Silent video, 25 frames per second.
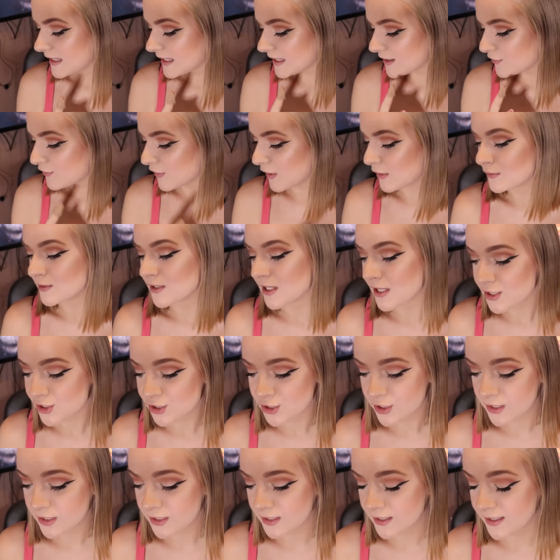The
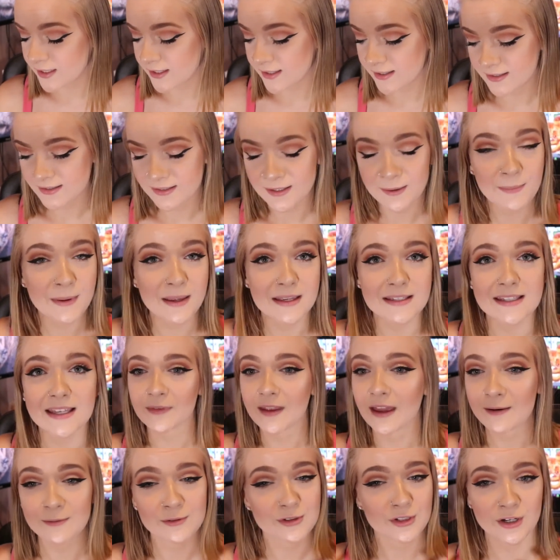foundation is amazing.
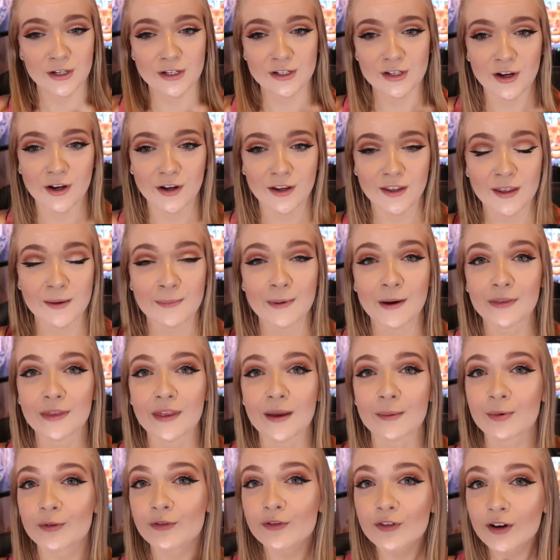I was already talking about
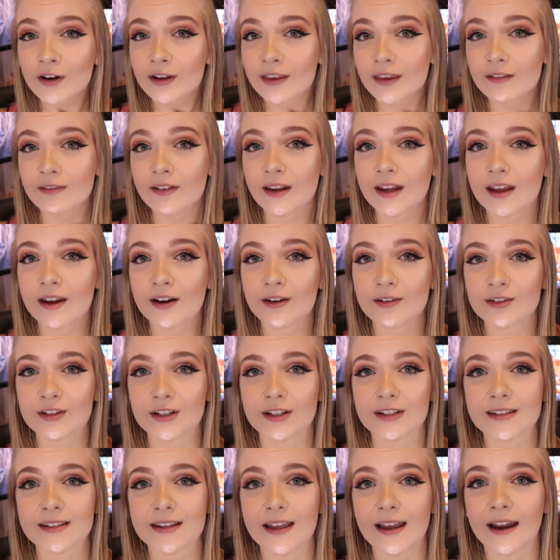that before in the video,
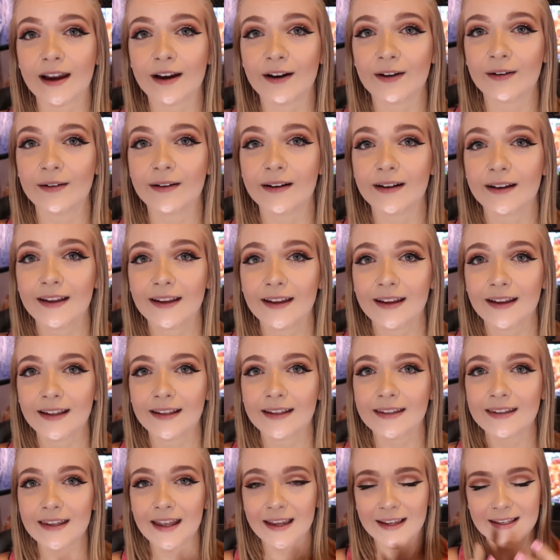just how
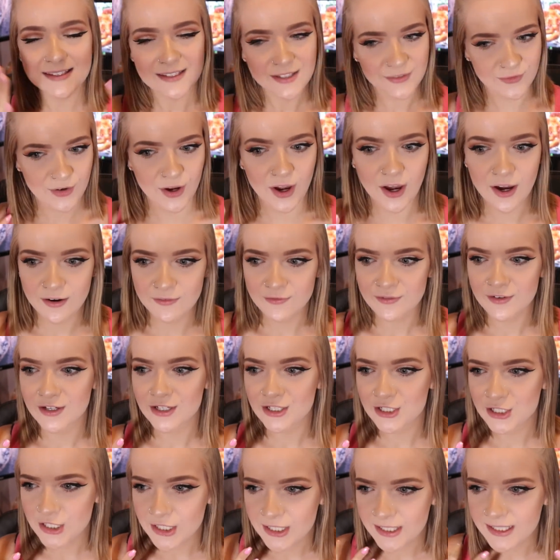nice of
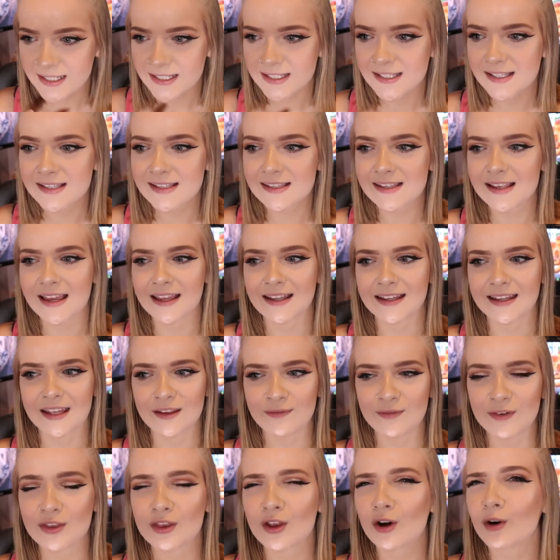coverage it is. And
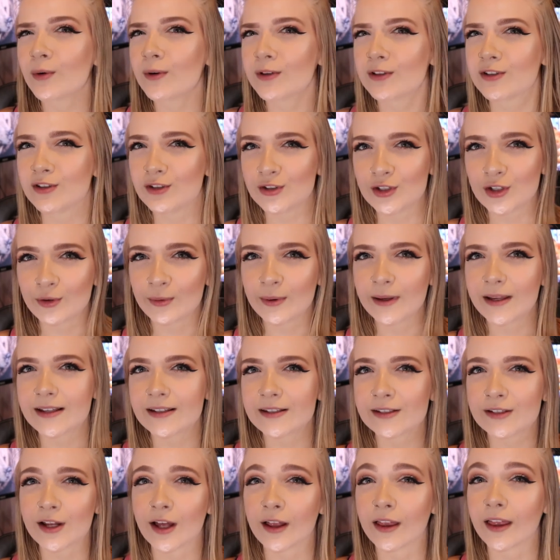even though it's dewy,
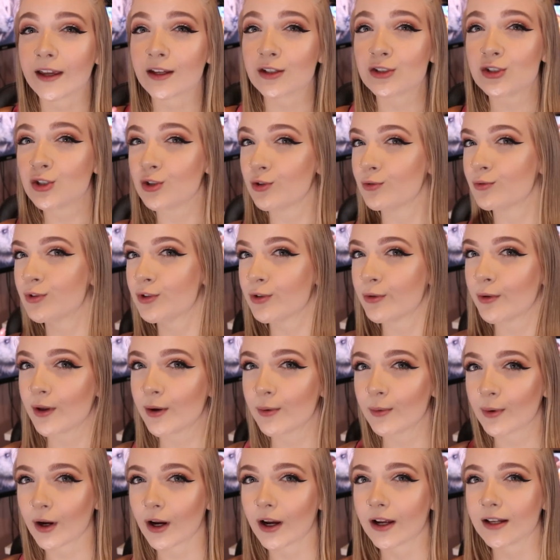it's not like too dewy
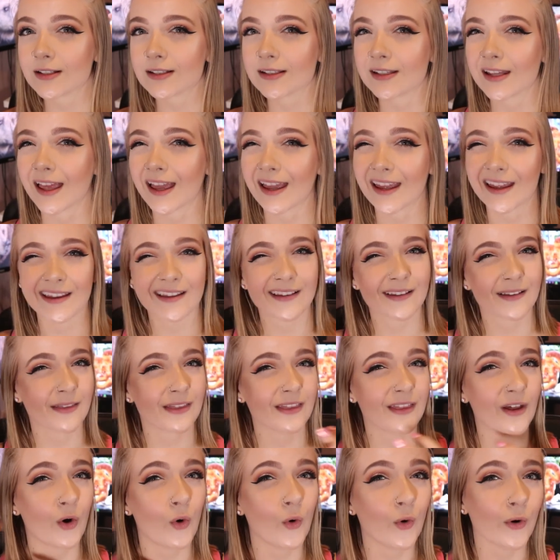where it's like
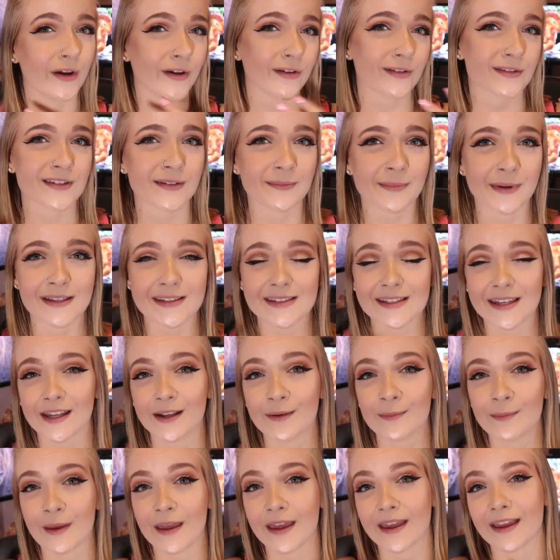the oils in my
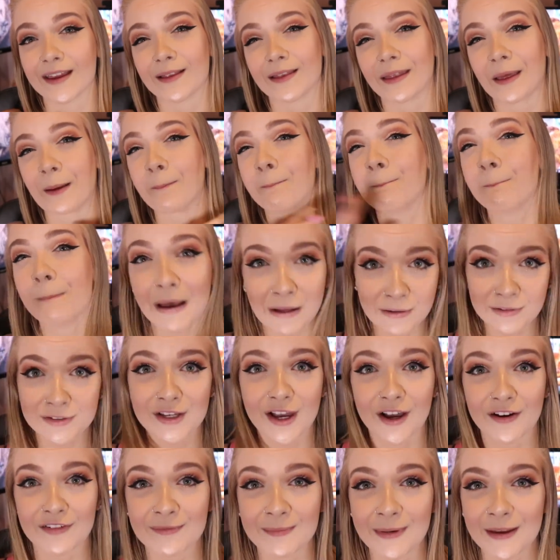skin make it like
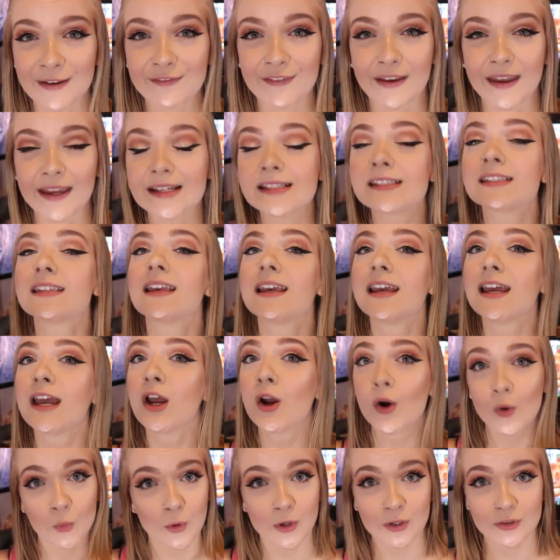melt off my face.
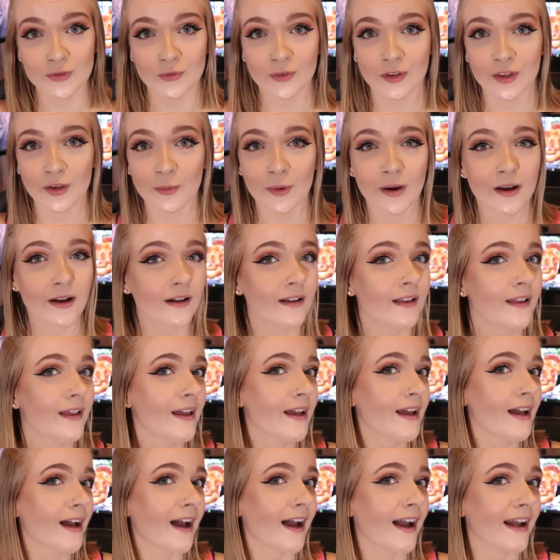Works really well.
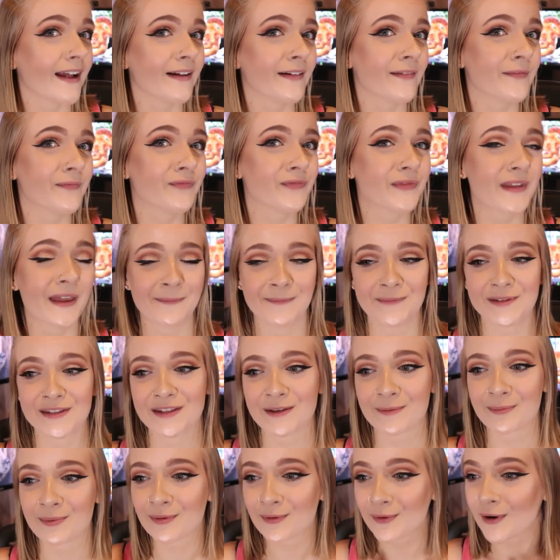I am
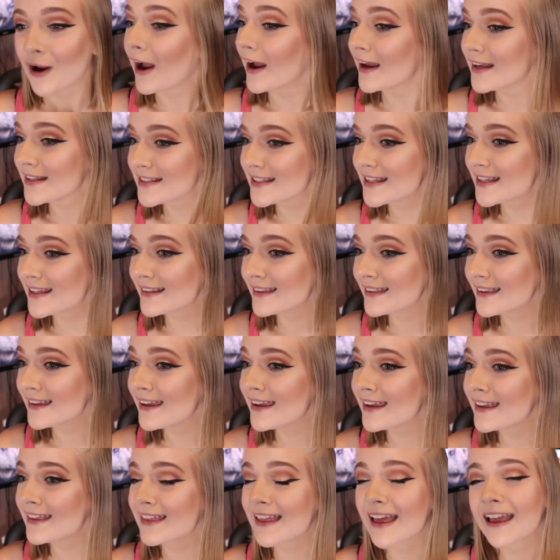surprisingly
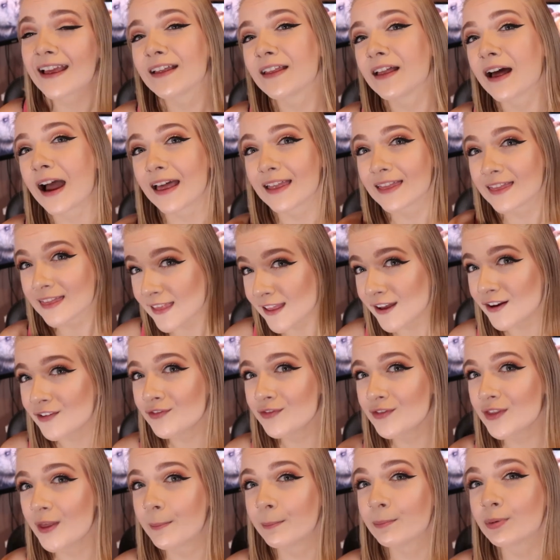like I
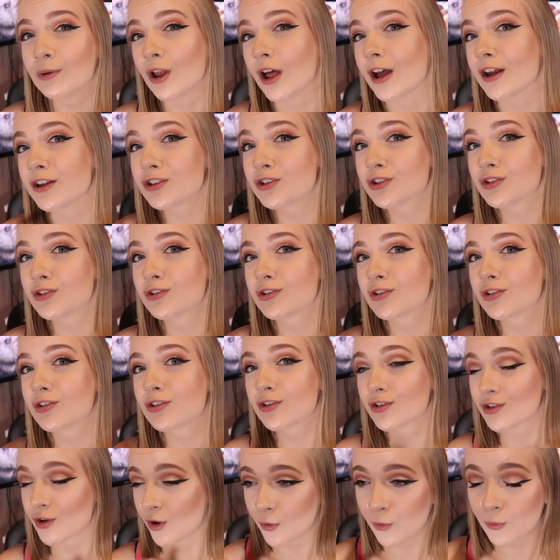love the blush
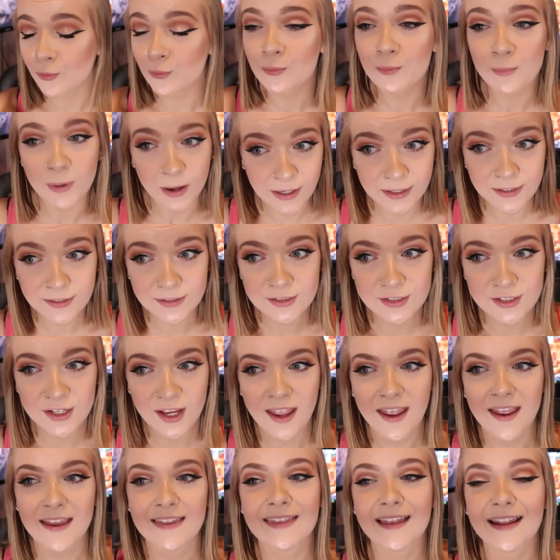so much
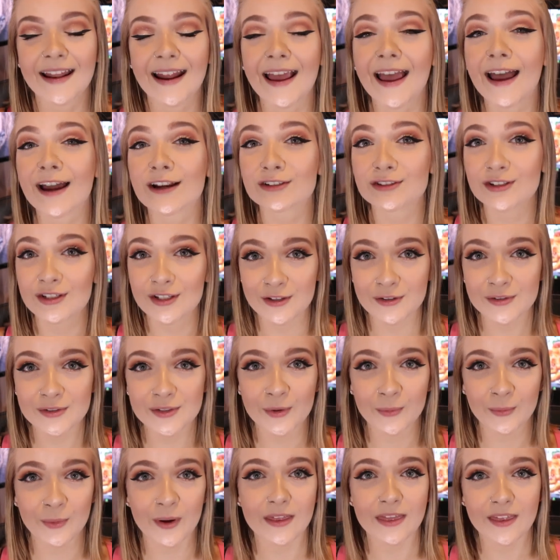that I actually use
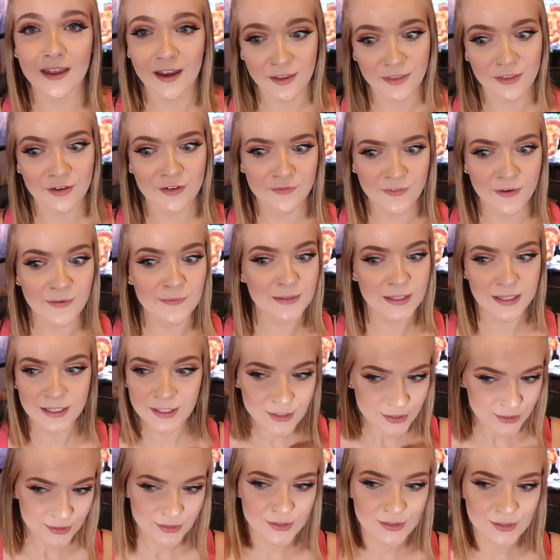it with other
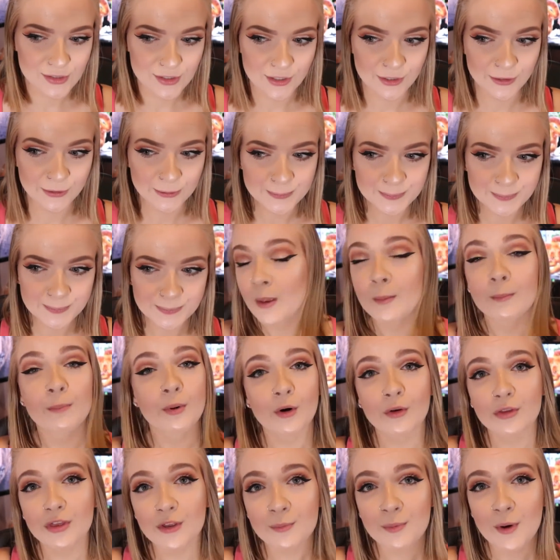foundations too
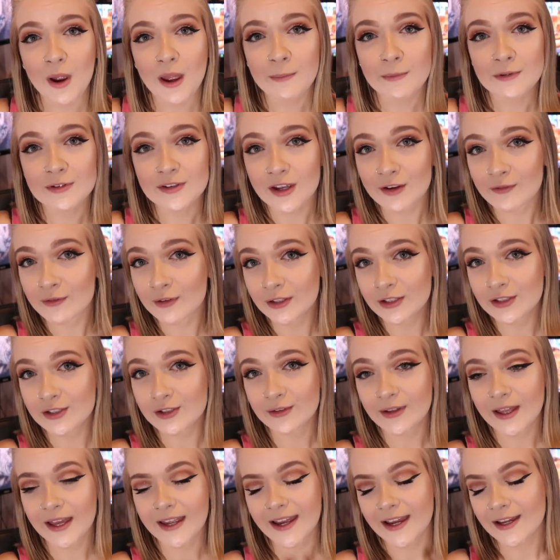both the primers I really
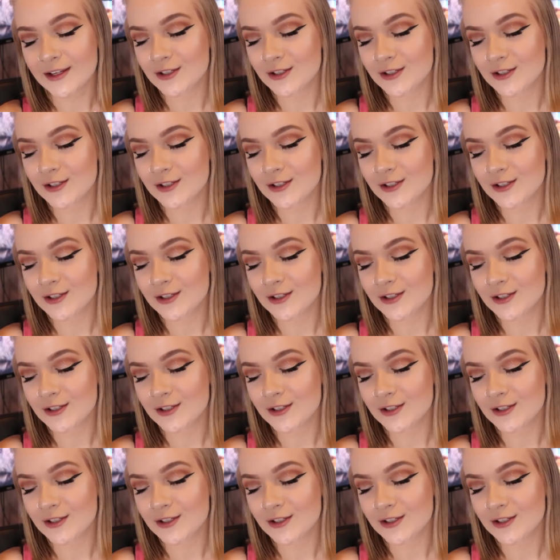do like.